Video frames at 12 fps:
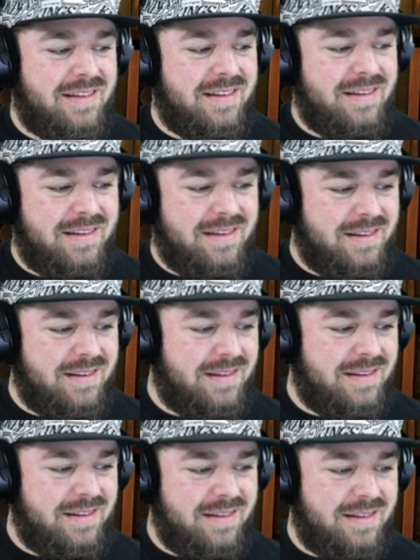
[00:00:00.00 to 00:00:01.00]

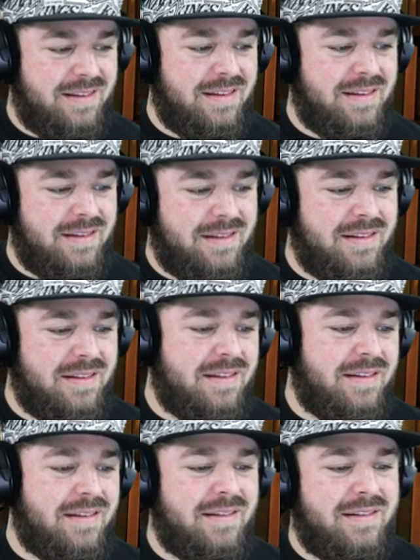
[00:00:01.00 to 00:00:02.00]

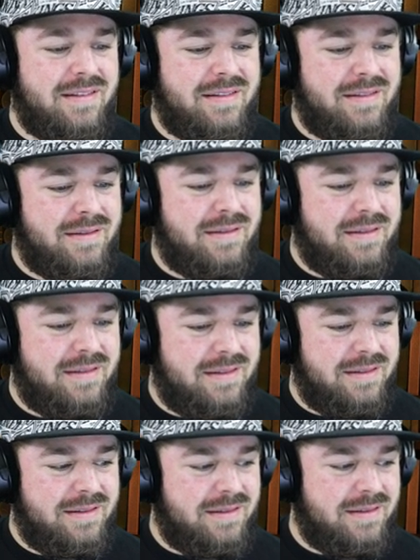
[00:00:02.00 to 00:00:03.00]

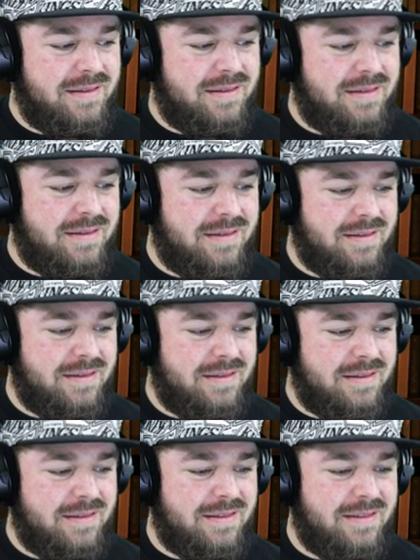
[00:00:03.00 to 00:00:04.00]

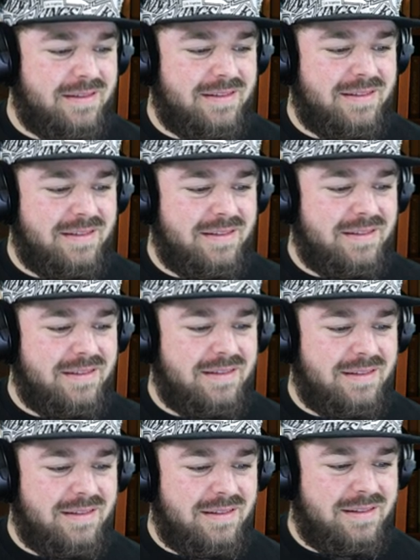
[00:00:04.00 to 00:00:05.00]

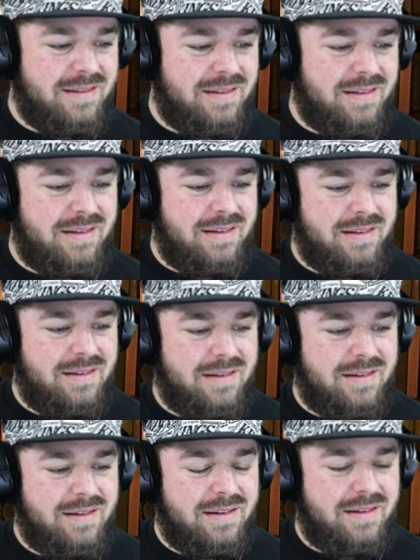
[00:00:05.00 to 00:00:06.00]

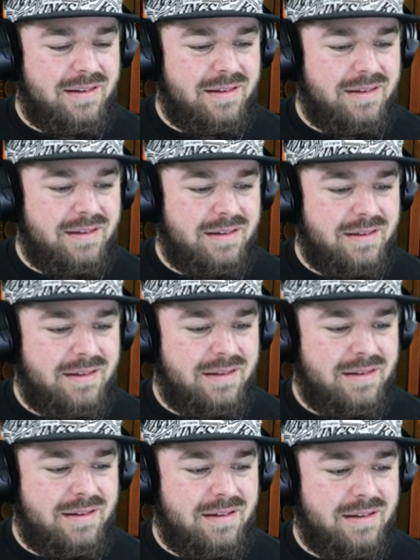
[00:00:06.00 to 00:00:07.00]

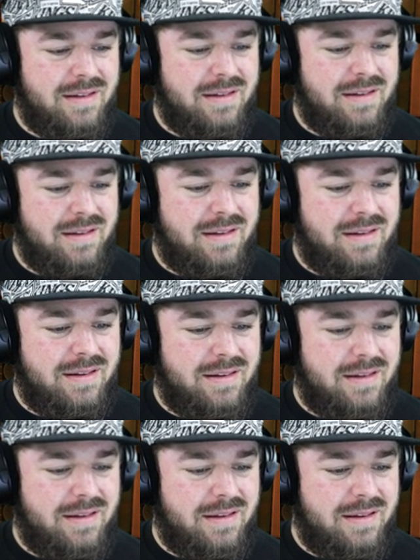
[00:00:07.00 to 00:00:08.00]
No words are spoken by the person on screen.